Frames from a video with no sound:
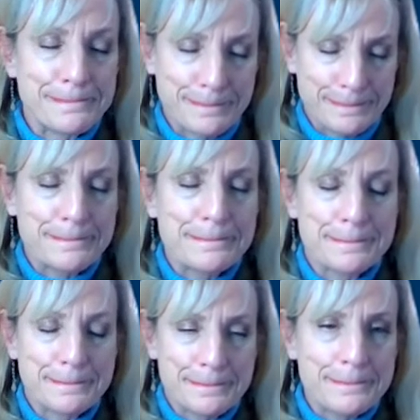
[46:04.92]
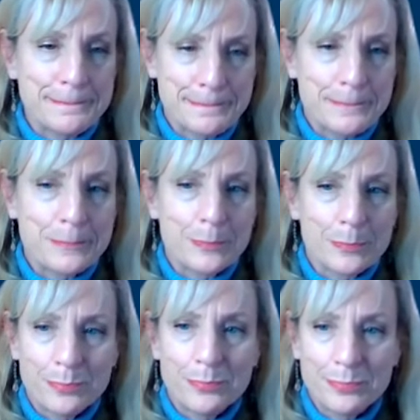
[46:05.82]

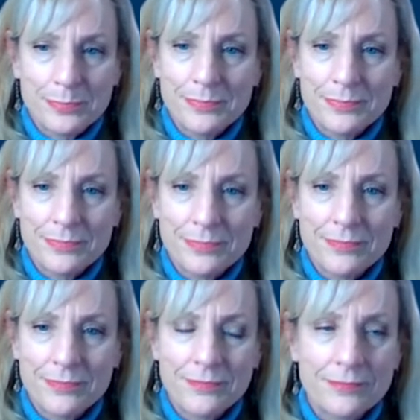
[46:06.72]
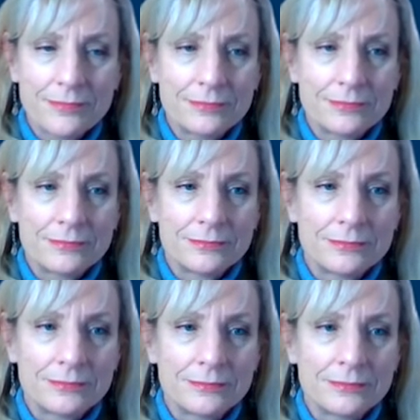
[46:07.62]

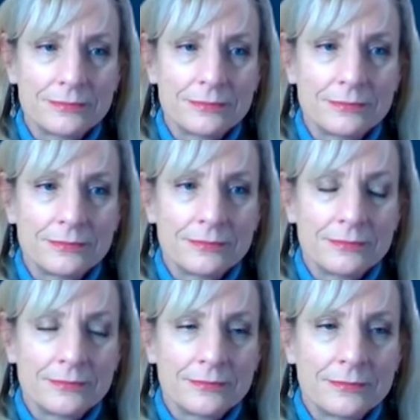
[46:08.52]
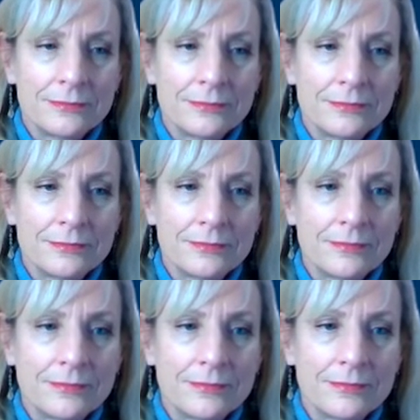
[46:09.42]

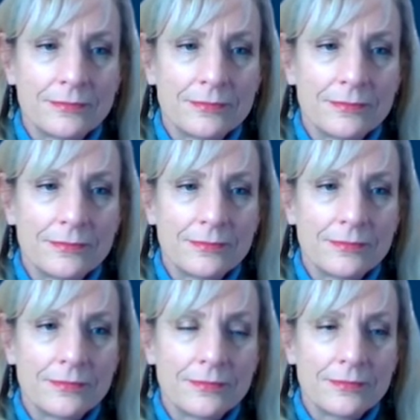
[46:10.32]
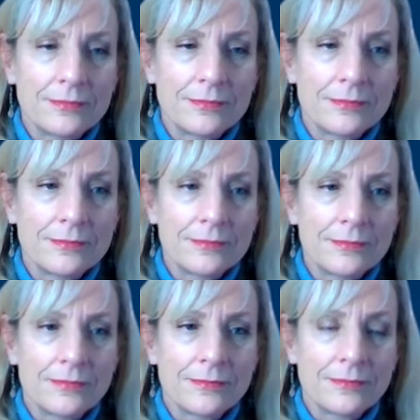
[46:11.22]

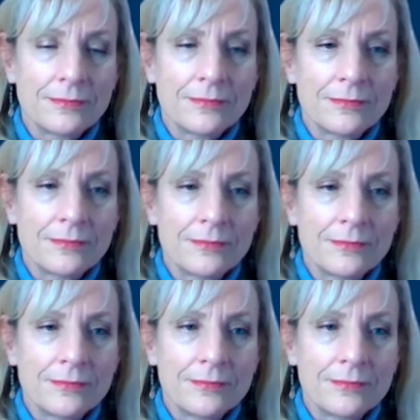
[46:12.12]
(not speaking)